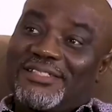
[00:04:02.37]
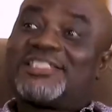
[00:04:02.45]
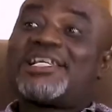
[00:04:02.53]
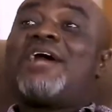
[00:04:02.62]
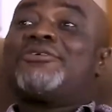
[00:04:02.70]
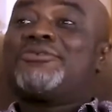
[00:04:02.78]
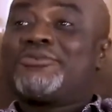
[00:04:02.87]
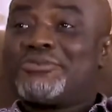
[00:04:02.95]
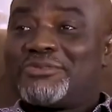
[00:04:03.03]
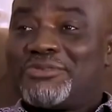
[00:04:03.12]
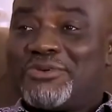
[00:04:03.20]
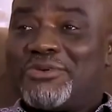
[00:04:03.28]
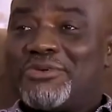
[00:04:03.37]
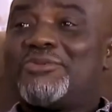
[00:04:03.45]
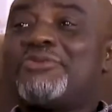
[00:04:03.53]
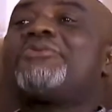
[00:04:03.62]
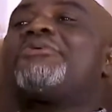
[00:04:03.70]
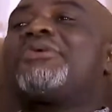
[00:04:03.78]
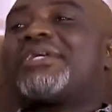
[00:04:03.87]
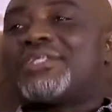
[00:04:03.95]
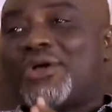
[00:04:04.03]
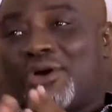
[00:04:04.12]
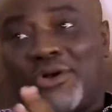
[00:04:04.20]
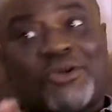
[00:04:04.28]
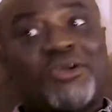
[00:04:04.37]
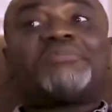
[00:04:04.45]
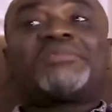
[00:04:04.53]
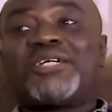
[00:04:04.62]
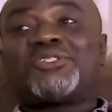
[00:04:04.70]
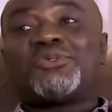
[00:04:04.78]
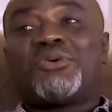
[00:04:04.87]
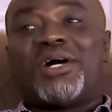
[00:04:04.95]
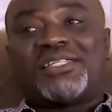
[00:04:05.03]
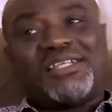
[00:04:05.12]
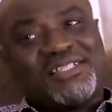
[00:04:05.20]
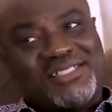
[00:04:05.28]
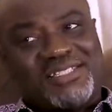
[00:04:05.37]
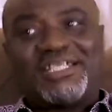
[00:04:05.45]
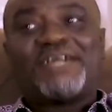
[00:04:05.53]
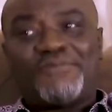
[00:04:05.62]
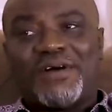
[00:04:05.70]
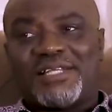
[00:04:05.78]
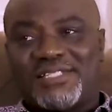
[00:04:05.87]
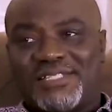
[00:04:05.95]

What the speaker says: Janu, corrupted to what? Jephthah.